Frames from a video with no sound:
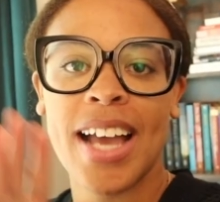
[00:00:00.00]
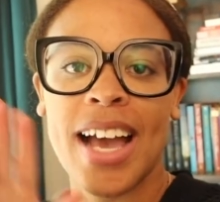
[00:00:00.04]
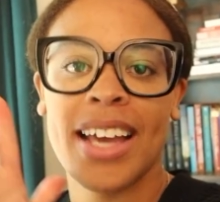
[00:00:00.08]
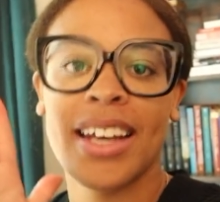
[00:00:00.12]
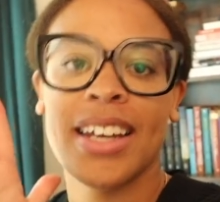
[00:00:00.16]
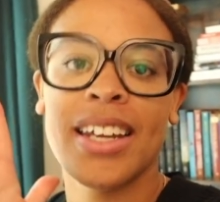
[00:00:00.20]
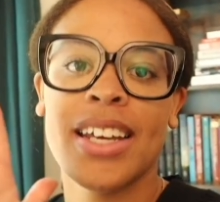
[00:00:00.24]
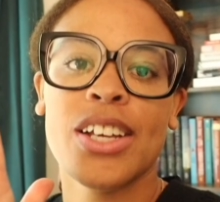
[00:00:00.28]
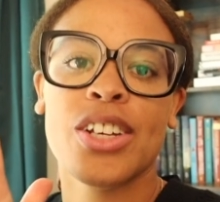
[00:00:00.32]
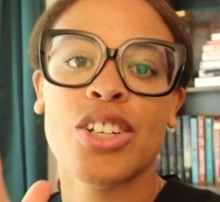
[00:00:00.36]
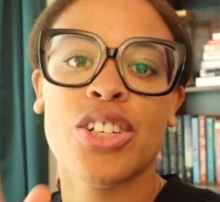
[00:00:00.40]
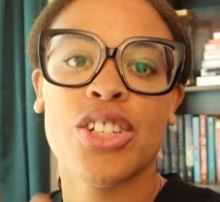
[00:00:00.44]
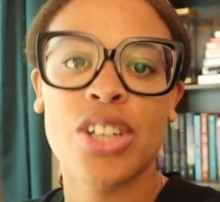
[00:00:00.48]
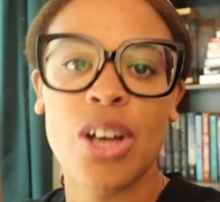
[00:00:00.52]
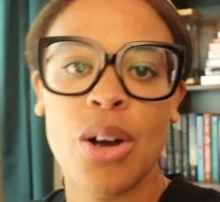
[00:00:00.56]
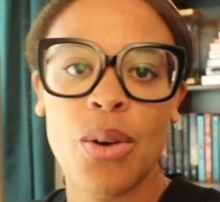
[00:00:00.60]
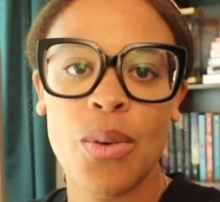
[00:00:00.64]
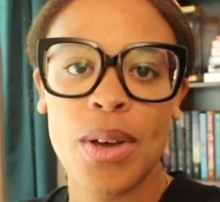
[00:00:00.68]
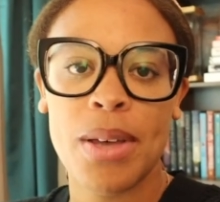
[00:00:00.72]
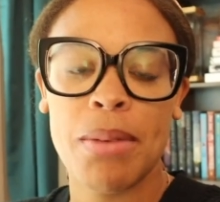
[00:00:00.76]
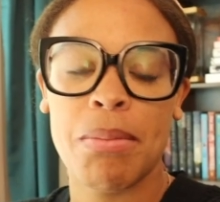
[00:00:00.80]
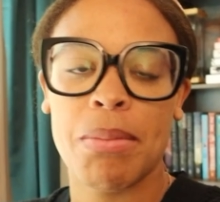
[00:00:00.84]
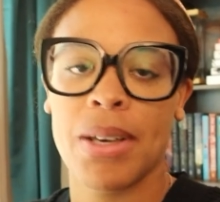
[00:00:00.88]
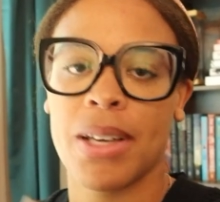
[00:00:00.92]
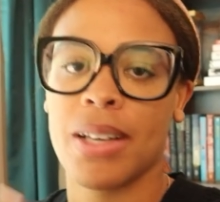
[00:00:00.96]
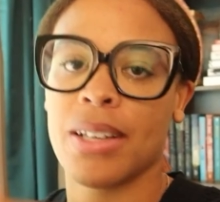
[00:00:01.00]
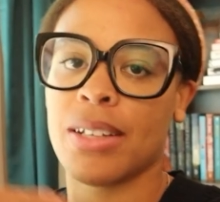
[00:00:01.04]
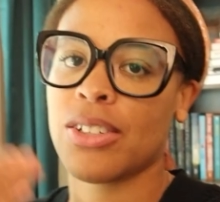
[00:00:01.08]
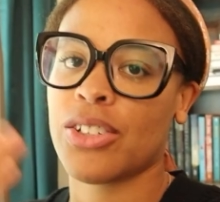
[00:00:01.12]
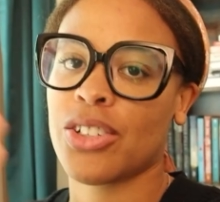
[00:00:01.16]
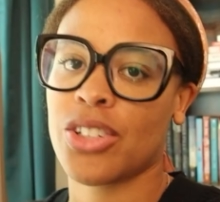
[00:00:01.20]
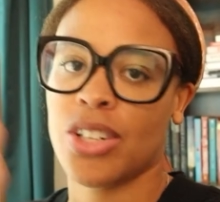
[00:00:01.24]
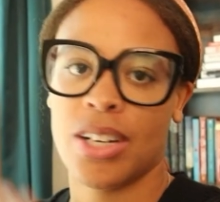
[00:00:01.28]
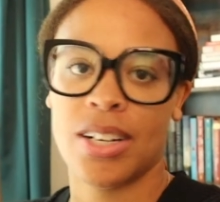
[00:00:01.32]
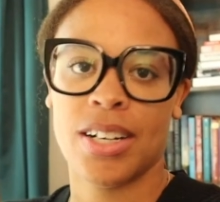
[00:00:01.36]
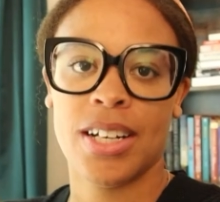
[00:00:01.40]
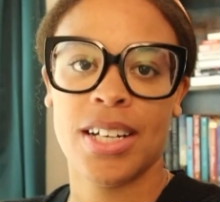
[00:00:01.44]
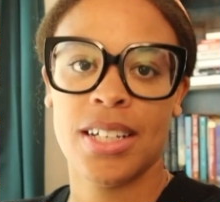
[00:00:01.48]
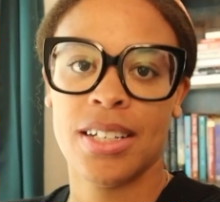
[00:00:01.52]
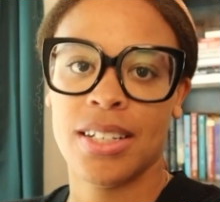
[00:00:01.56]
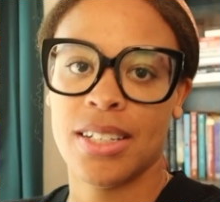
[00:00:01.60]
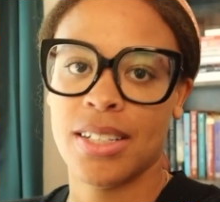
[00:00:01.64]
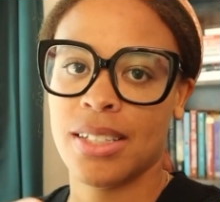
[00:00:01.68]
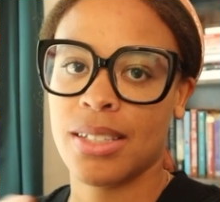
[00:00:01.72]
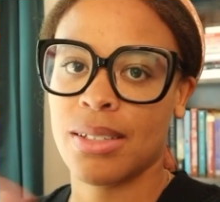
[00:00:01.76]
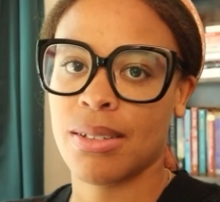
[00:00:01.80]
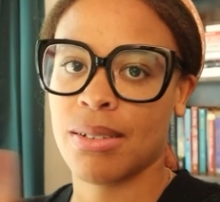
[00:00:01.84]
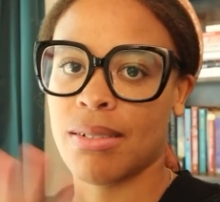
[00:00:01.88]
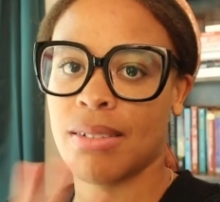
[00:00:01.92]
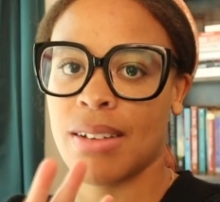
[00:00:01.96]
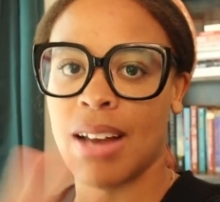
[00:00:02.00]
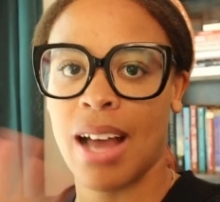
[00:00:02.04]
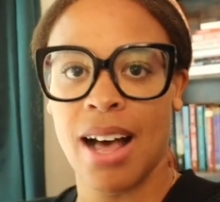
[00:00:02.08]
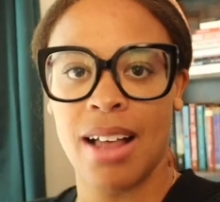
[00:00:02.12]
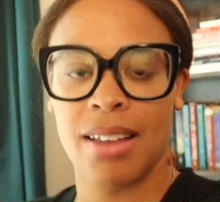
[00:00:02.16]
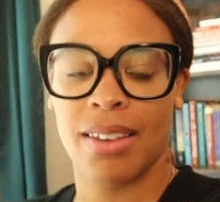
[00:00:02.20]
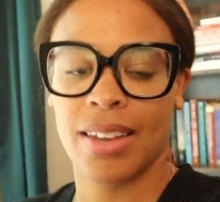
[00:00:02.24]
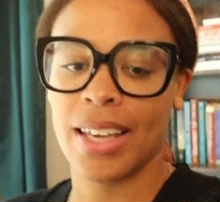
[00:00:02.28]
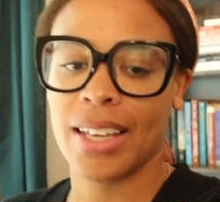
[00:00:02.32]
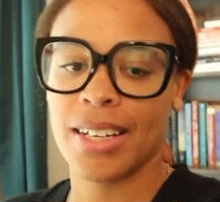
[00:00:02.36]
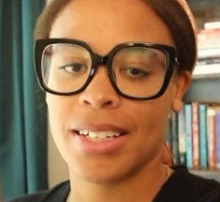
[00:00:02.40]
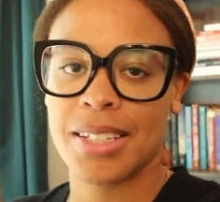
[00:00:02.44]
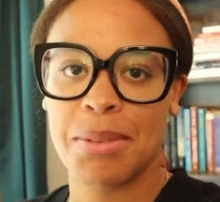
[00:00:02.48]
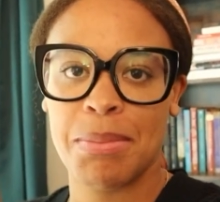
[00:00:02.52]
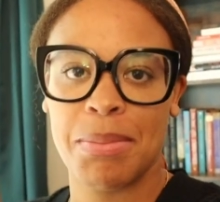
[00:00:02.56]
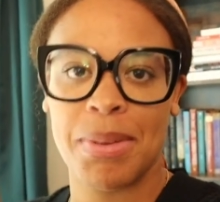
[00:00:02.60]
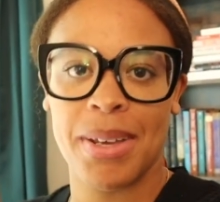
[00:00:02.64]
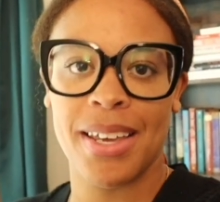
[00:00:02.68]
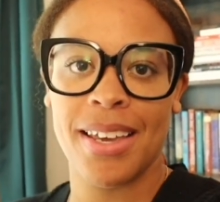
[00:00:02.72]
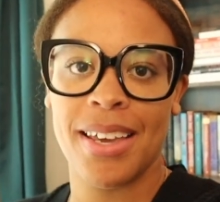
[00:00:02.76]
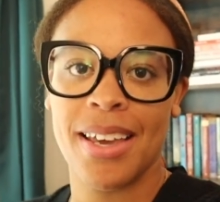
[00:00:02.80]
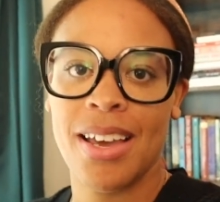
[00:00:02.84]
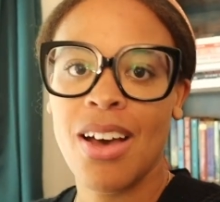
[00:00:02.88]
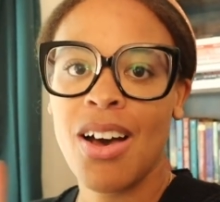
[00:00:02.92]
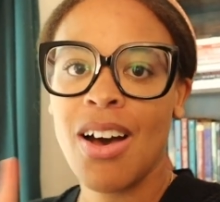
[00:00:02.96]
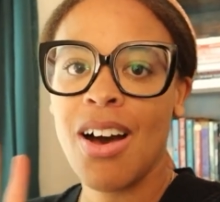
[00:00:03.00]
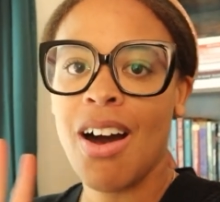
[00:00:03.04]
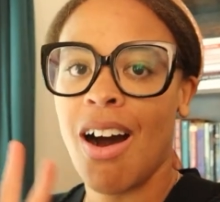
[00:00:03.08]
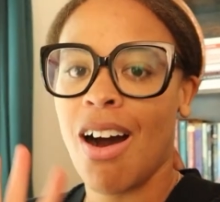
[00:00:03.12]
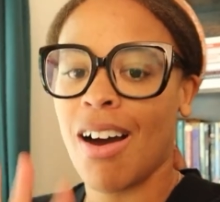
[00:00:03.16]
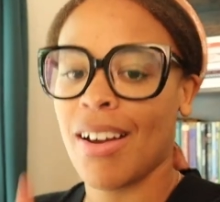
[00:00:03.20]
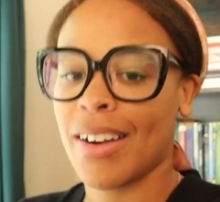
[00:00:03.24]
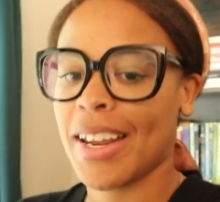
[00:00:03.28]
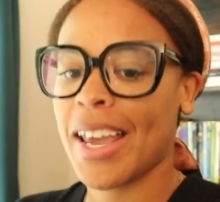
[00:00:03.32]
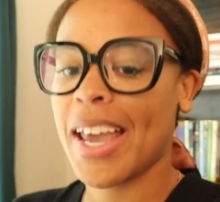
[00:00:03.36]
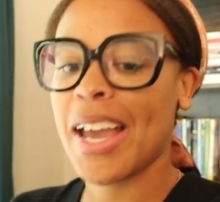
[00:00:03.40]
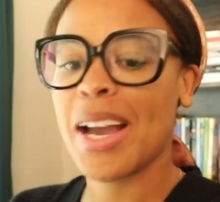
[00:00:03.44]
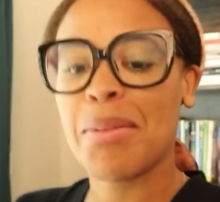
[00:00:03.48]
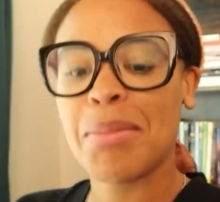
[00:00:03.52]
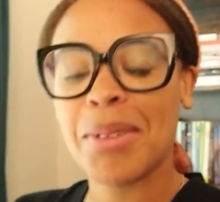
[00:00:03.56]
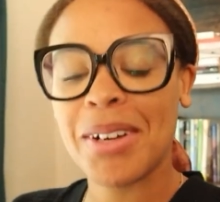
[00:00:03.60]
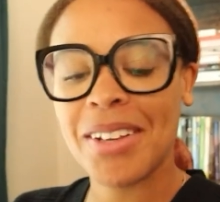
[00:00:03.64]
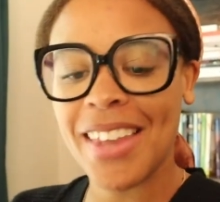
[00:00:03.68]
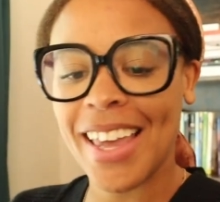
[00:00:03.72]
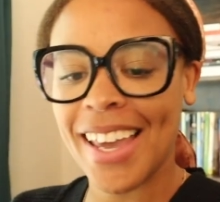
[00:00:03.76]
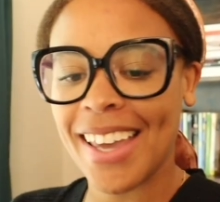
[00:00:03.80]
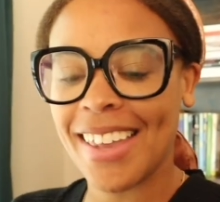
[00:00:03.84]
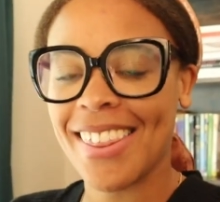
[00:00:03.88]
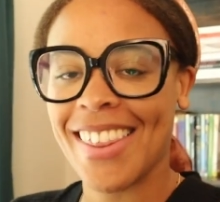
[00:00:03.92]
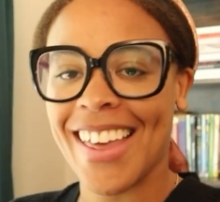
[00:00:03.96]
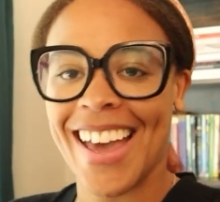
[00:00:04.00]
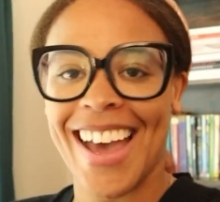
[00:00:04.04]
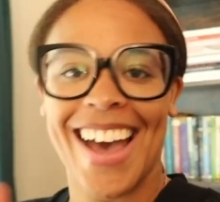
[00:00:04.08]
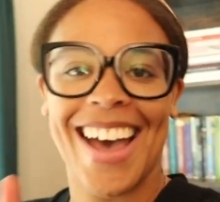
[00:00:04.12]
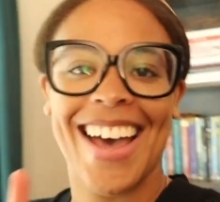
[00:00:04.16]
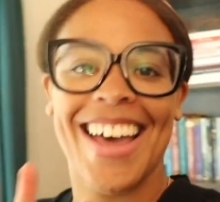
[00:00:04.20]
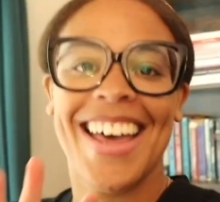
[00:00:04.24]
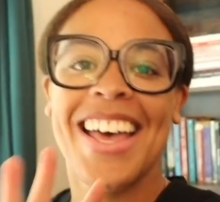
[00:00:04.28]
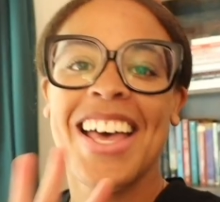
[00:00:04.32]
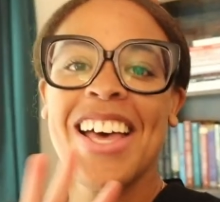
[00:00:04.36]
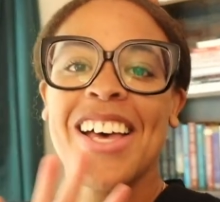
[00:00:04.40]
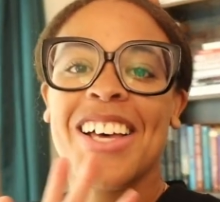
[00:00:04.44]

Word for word: I didn't show it because Journey does not like to be on camera like that.